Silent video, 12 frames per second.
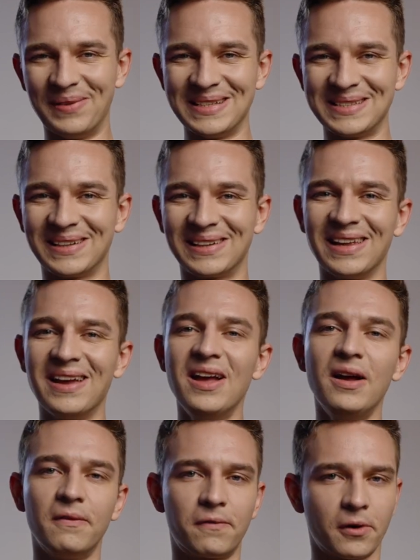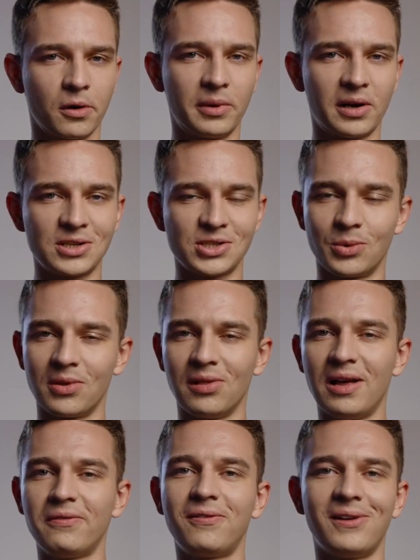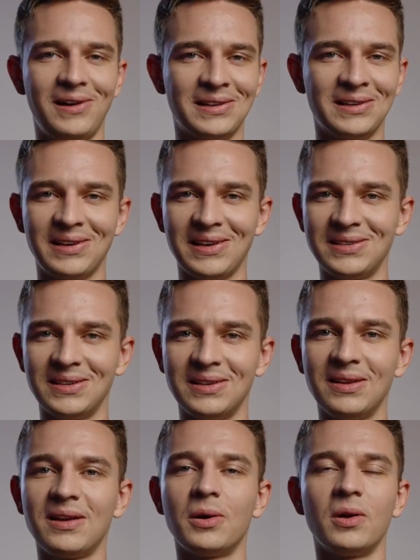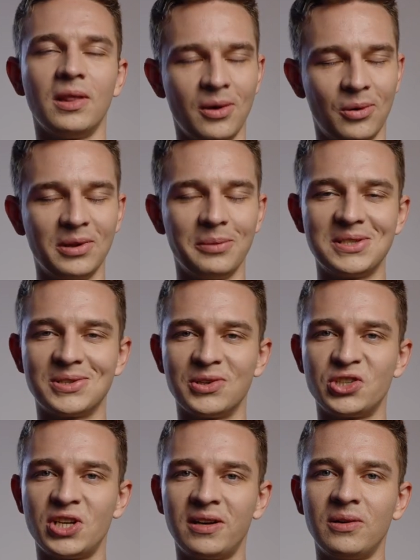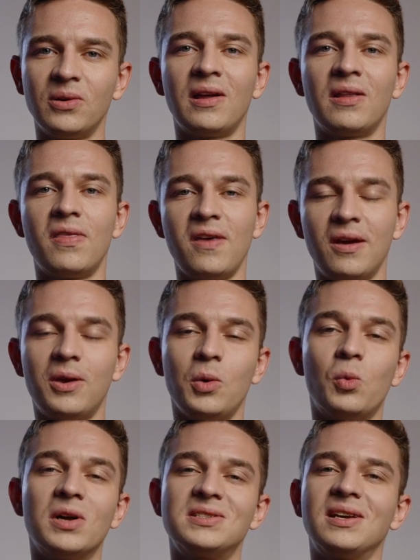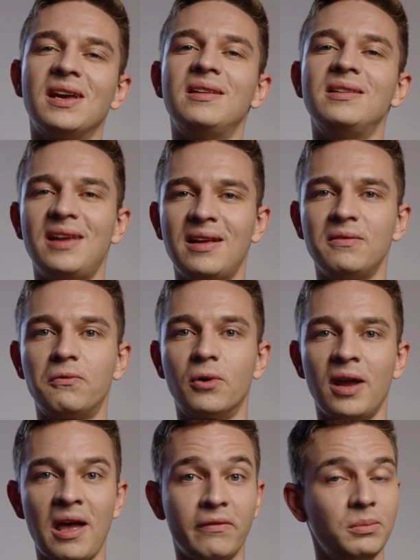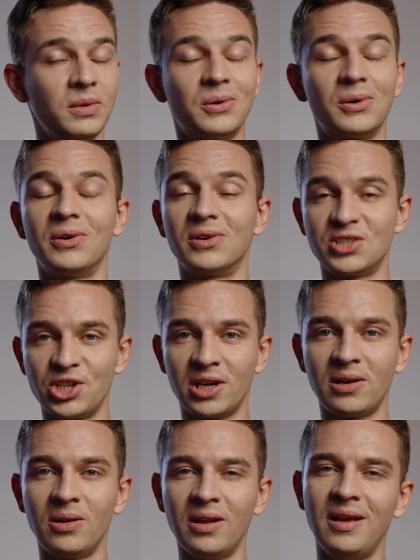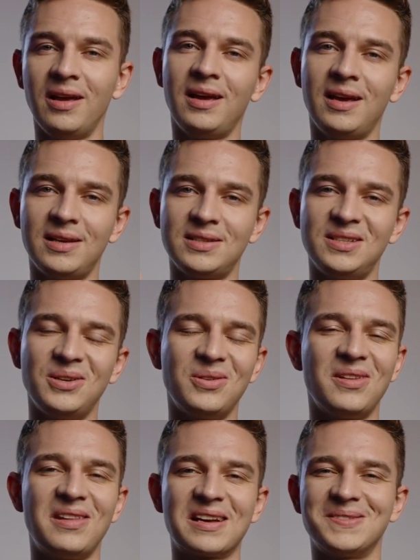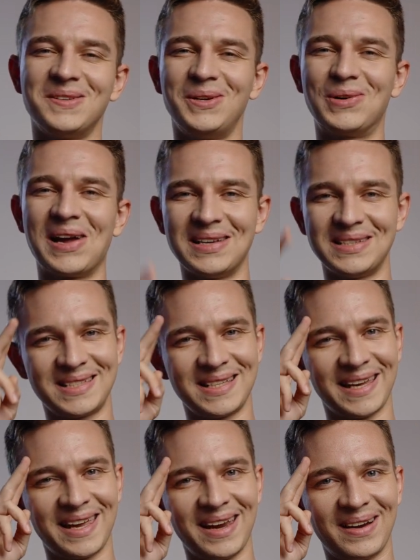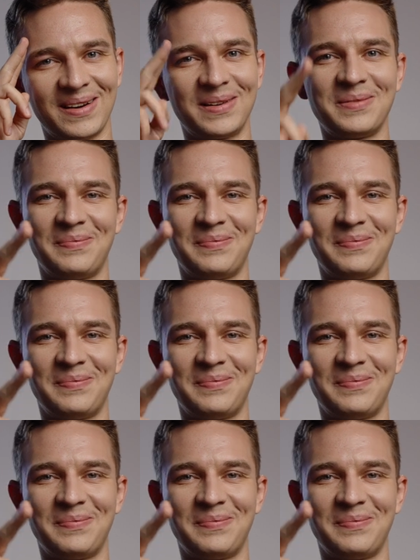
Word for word: basically. From Russia with love, Oleg Nikitin, No Limits on channel, and thank you once again, Dan, for having me on your channel. See you in the next video, guys. Take care.